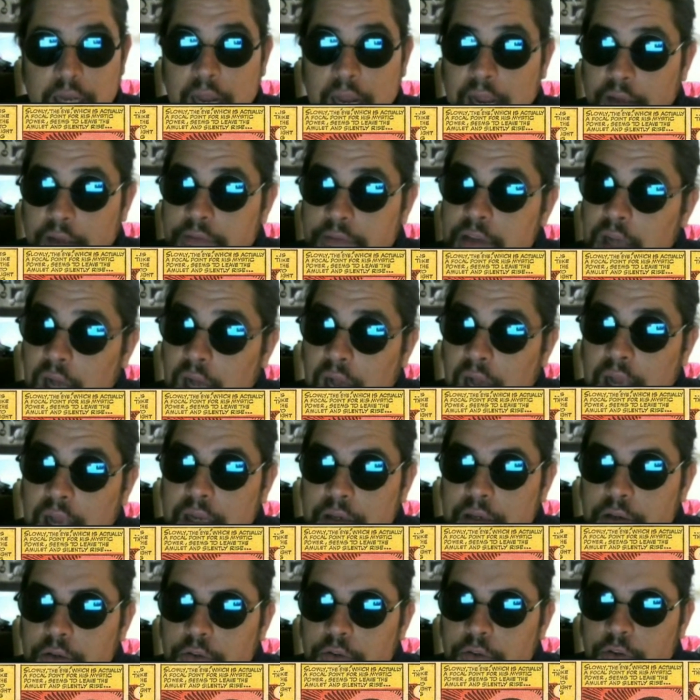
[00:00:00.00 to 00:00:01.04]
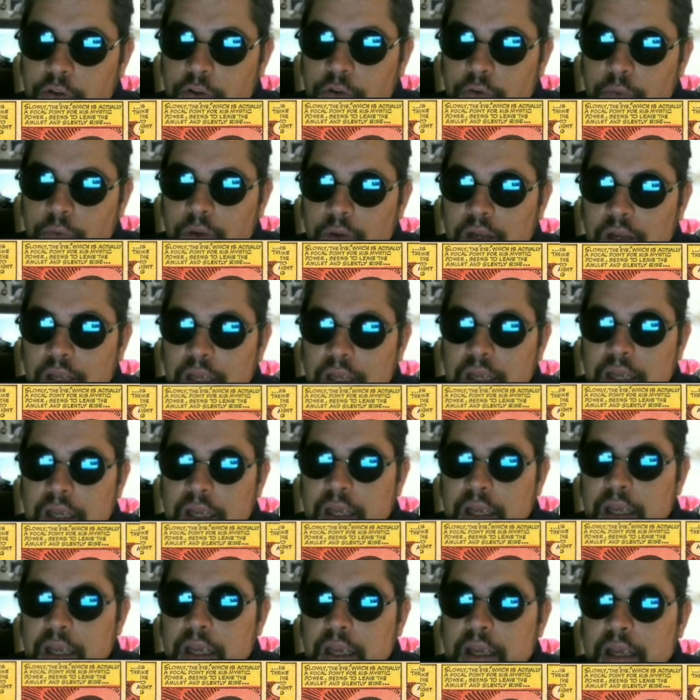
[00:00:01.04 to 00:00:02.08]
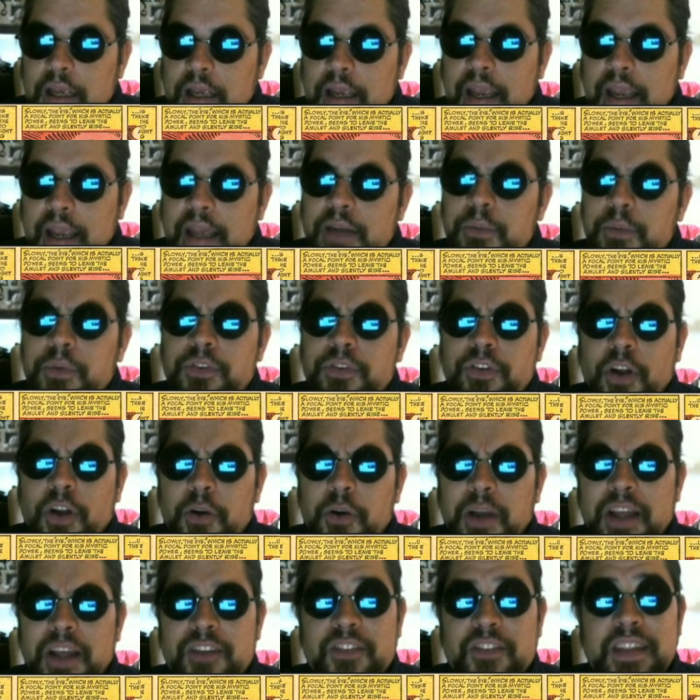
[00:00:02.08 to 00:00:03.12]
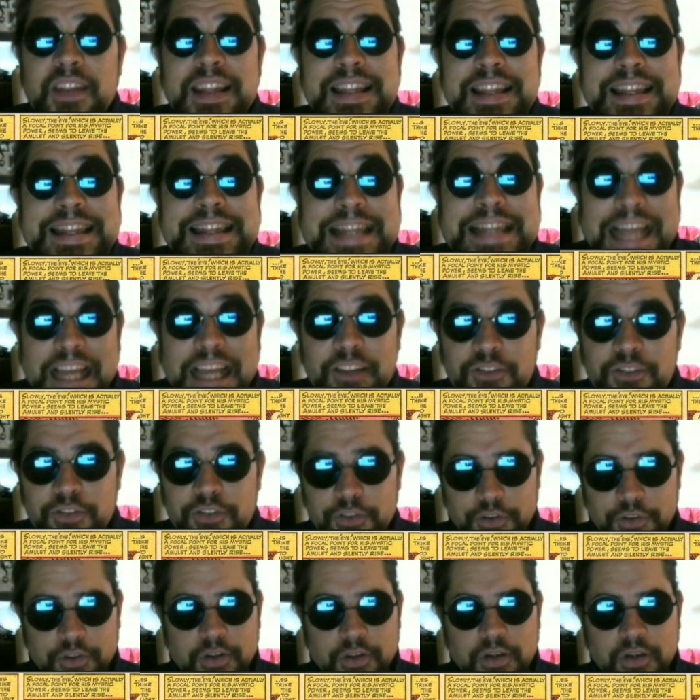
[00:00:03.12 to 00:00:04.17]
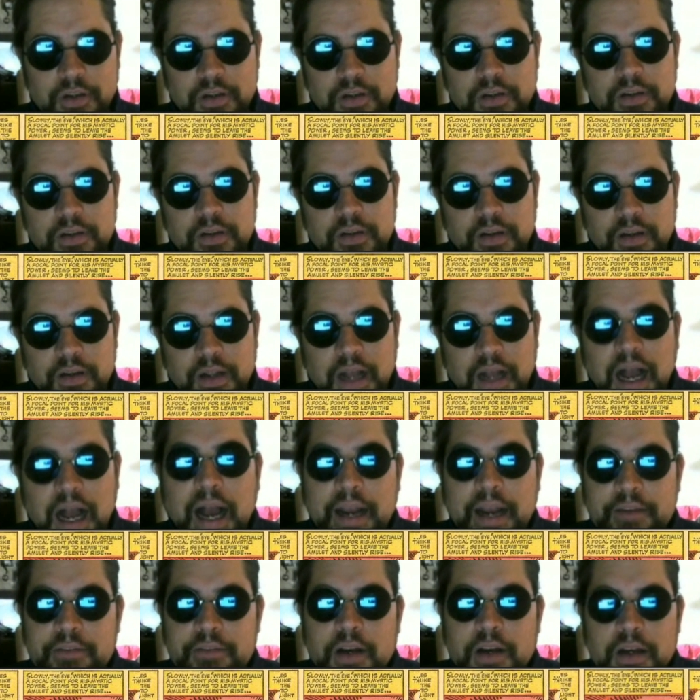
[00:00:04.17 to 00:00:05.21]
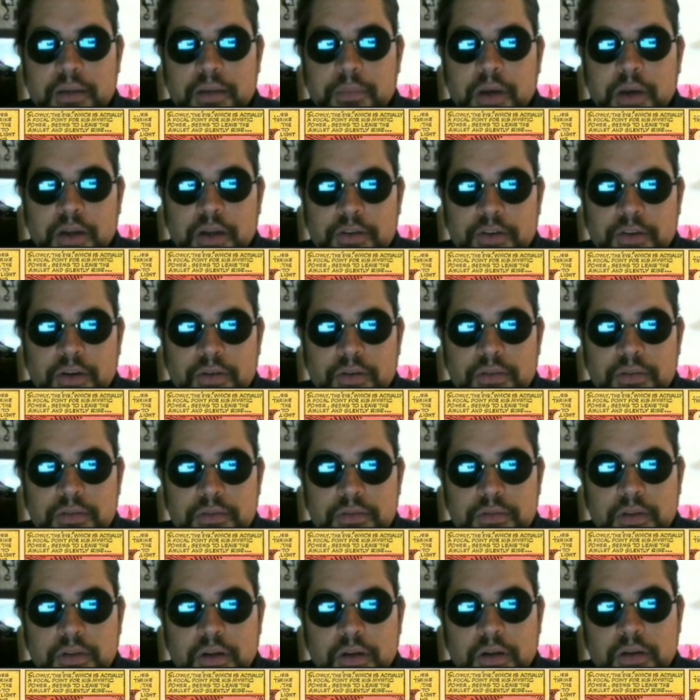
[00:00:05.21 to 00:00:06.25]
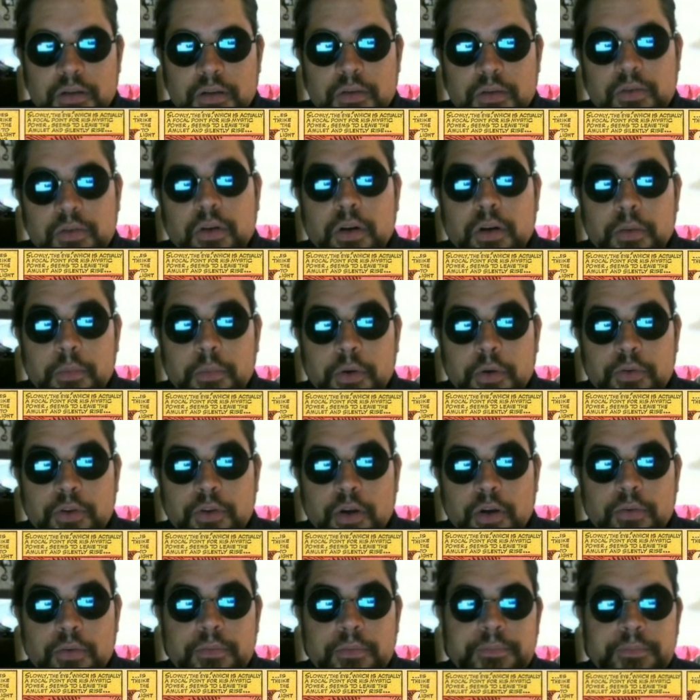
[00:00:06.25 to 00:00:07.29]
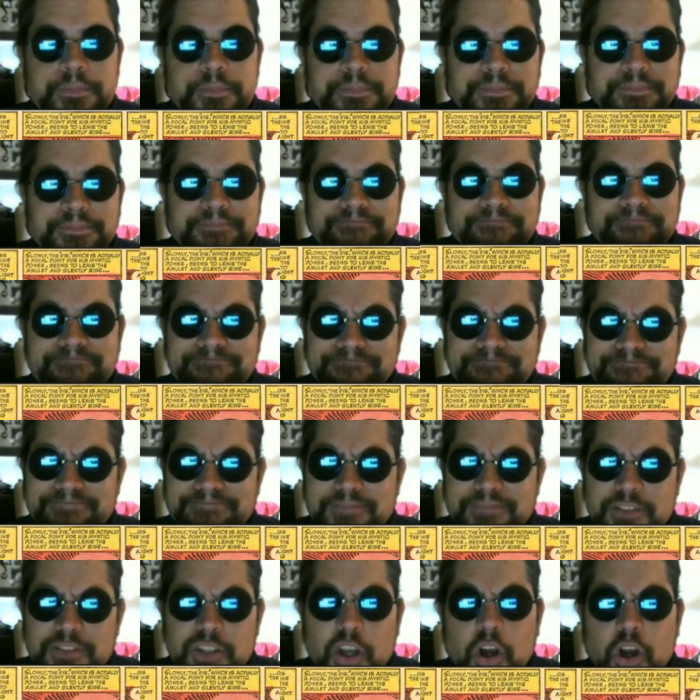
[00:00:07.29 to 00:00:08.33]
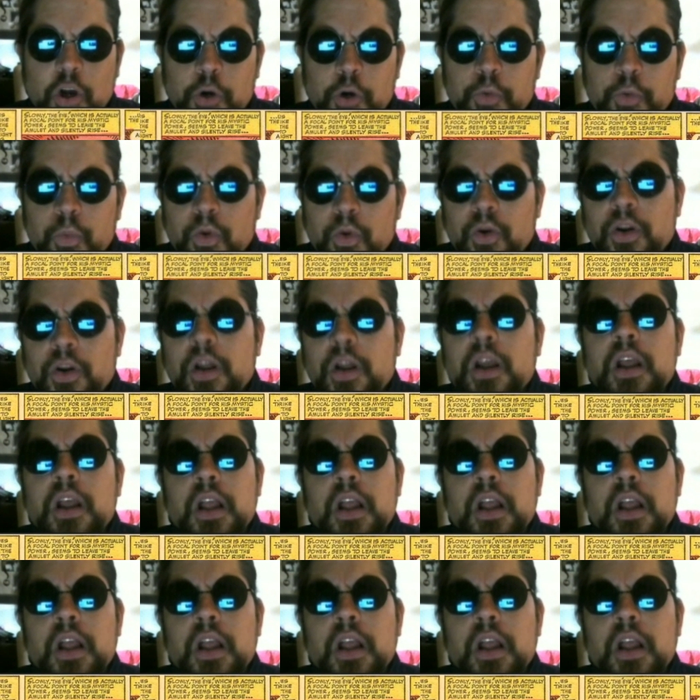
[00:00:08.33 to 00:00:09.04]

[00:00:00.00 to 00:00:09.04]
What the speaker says: have an eye in it too, and it was known as the Lesser Eye of Agamotto, or Agamotto. It's a hard word.